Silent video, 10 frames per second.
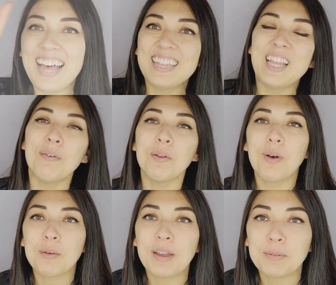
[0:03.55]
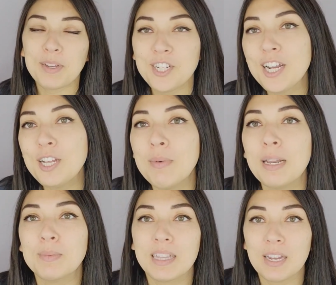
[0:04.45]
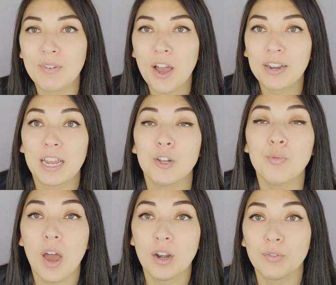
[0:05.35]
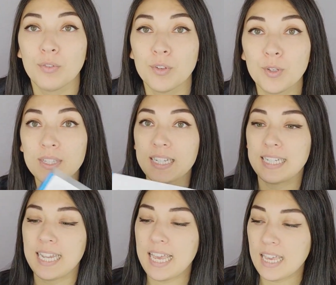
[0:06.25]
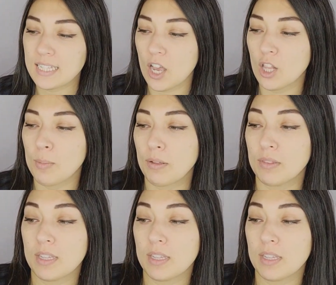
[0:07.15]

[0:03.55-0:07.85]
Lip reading: Hello and welcome back to my channel. My name is Elaine Rau and I do product reviews. Today it's all about this